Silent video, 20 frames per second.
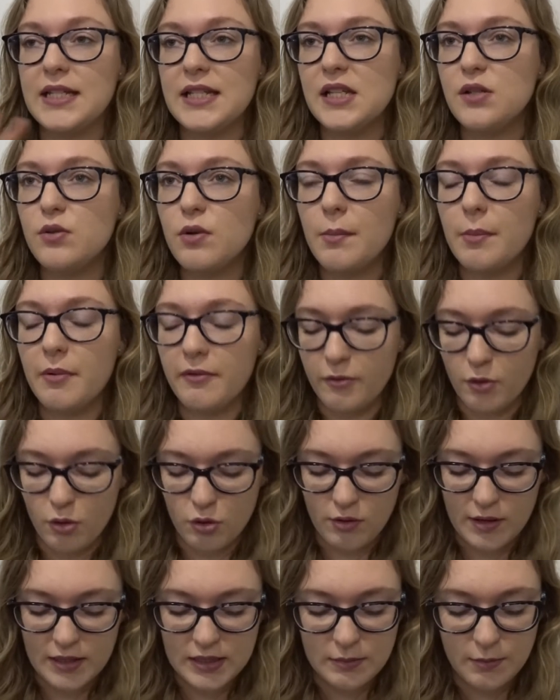did one before
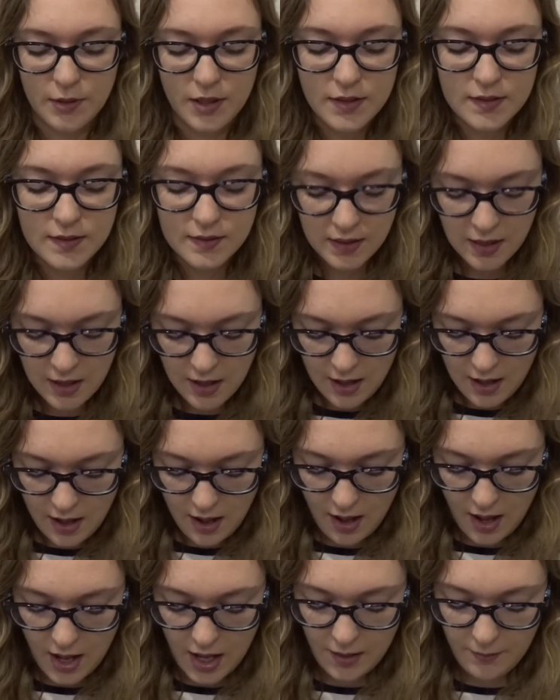Christmas,
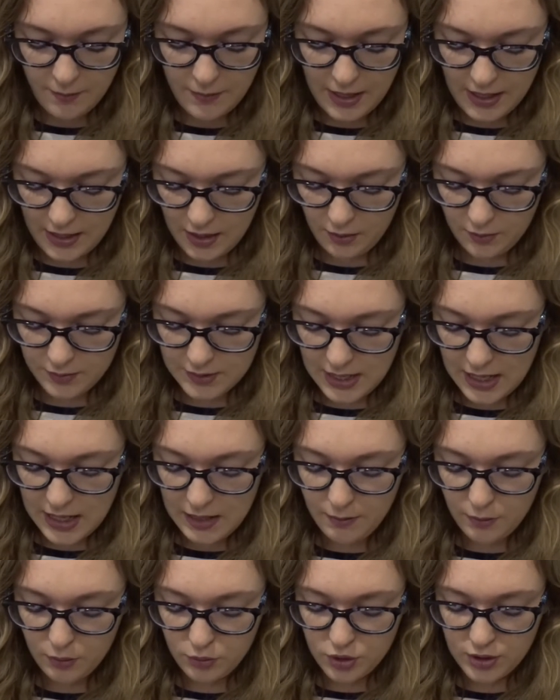and I was
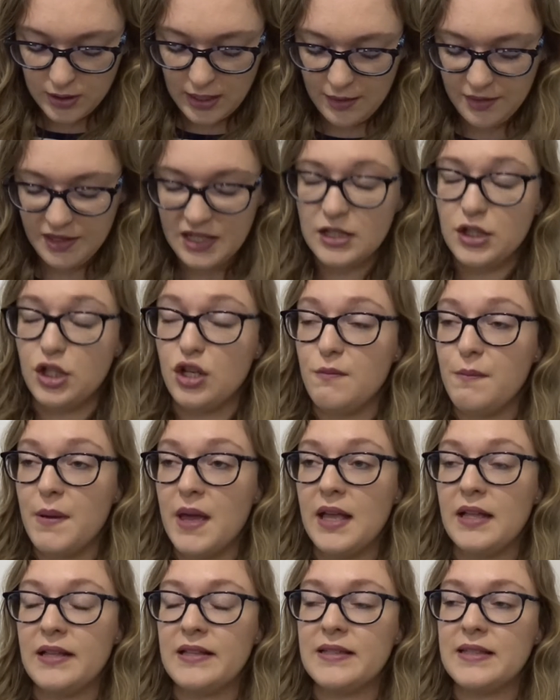able to get these two
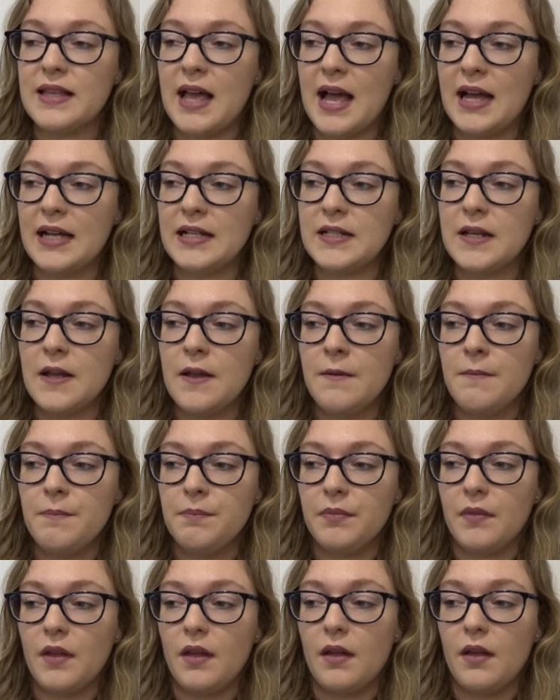pins. And
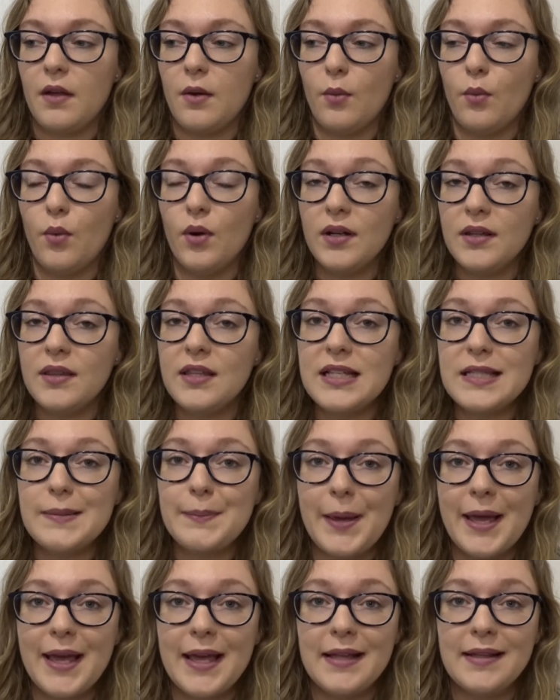one of these
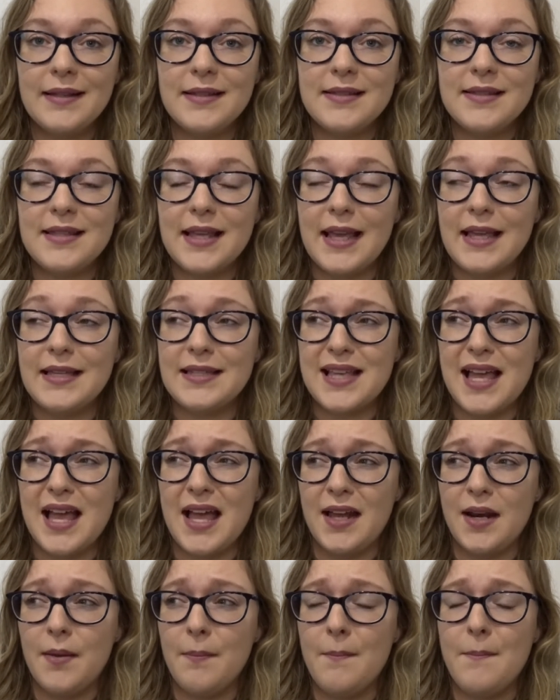pins is
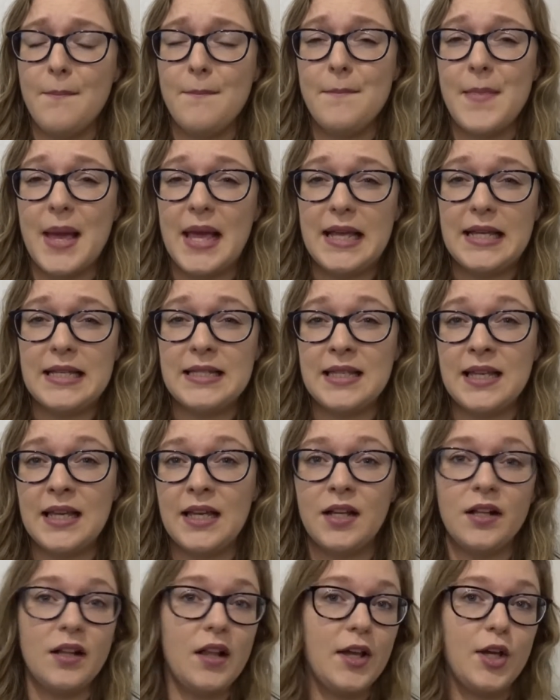an
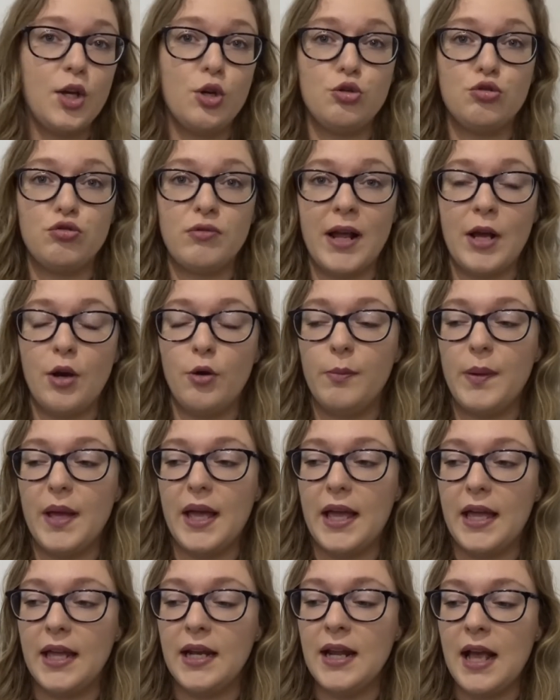amazing, like, grail
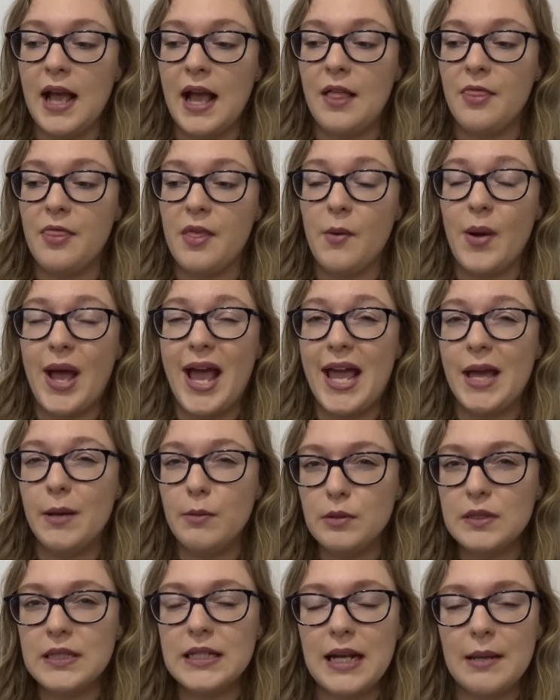pin, and they were
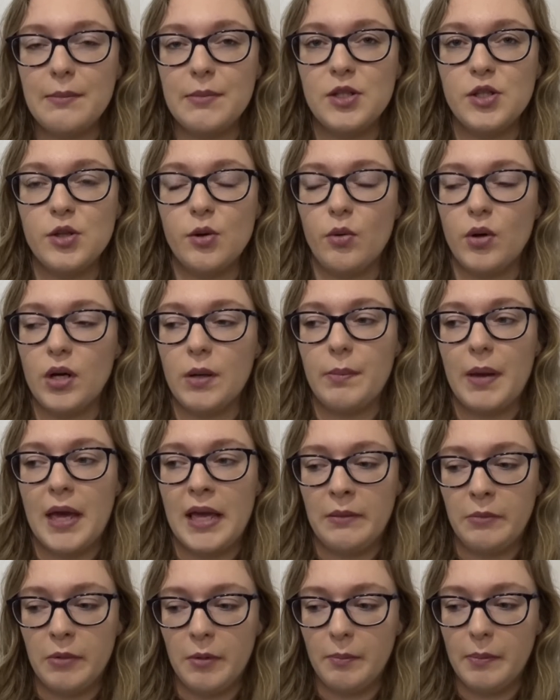able to let me do it on a
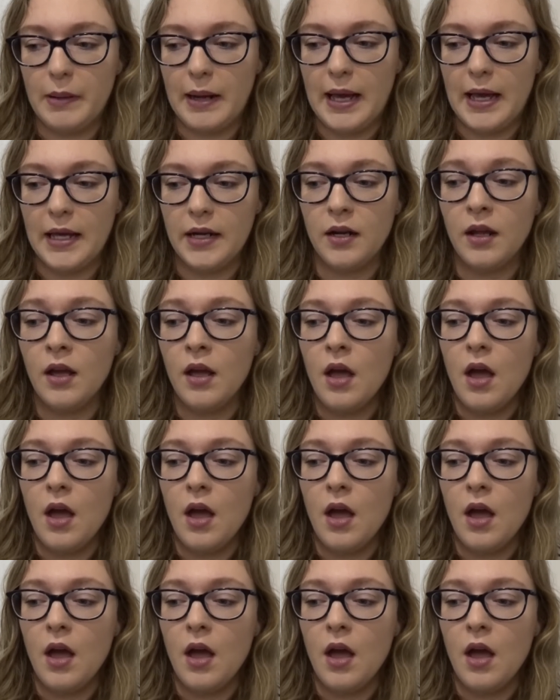payment plan,